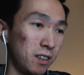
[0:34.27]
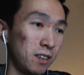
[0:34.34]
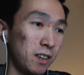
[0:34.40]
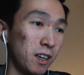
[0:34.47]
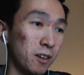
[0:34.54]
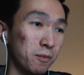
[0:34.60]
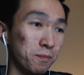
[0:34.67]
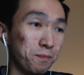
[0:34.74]

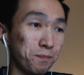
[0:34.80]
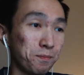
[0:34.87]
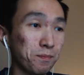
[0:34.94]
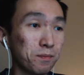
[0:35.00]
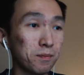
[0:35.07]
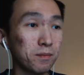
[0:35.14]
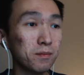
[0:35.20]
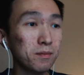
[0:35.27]
Now,
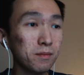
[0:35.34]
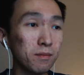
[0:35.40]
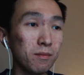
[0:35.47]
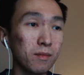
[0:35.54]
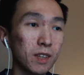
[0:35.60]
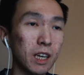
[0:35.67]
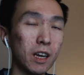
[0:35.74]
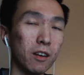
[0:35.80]

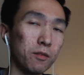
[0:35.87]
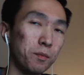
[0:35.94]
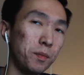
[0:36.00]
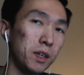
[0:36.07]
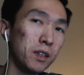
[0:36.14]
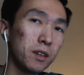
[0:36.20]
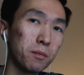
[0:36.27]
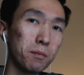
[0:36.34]
I've
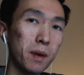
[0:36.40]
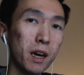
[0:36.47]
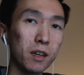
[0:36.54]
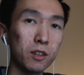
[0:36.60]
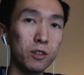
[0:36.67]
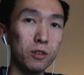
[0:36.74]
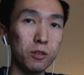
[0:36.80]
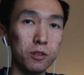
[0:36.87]
been a Mac
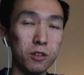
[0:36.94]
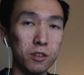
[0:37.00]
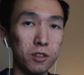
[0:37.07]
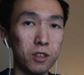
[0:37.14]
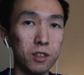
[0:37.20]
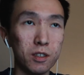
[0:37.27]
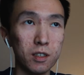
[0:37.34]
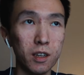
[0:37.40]
user
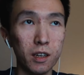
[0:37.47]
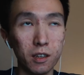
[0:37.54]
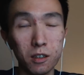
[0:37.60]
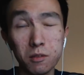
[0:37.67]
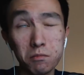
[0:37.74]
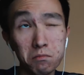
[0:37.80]
since like